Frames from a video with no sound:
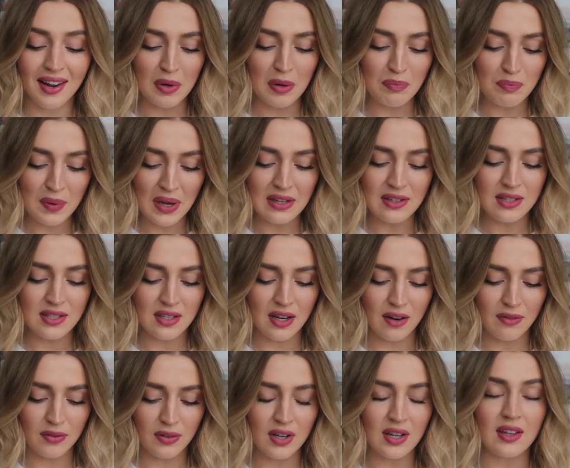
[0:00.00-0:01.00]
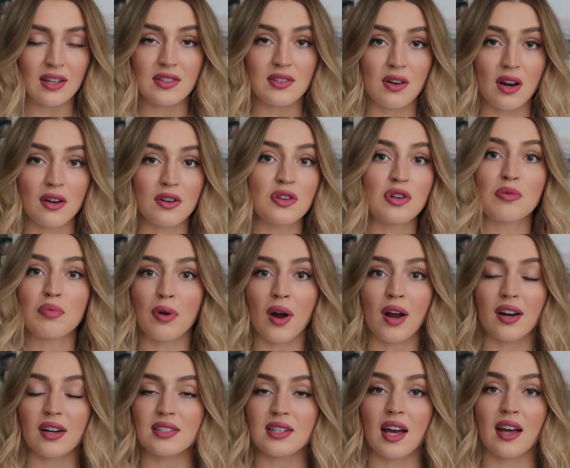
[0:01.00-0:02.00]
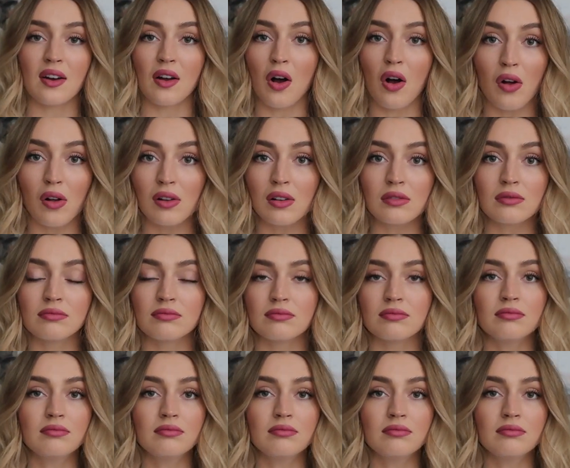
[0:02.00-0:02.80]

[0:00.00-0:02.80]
But a big discovery, it's not a new product at all